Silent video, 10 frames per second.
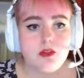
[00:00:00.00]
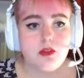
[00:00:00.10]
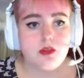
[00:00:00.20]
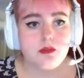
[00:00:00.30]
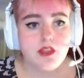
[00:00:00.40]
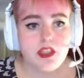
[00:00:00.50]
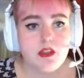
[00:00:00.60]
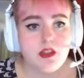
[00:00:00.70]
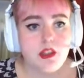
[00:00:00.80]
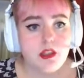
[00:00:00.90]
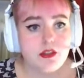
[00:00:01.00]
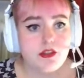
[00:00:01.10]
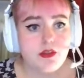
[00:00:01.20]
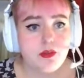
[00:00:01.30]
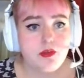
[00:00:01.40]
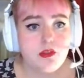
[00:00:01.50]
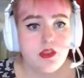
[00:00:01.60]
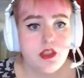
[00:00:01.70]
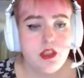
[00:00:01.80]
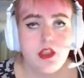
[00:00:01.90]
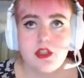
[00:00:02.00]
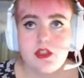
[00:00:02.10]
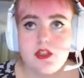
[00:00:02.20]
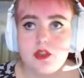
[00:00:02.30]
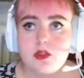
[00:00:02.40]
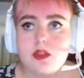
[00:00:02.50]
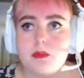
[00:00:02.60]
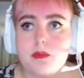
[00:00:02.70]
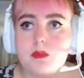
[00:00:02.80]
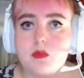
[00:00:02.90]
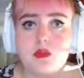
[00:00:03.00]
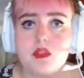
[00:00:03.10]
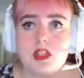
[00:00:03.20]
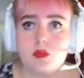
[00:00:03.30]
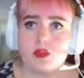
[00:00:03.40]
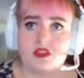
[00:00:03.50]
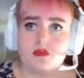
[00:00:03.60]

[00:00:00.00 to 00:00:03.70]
to find another school. So it was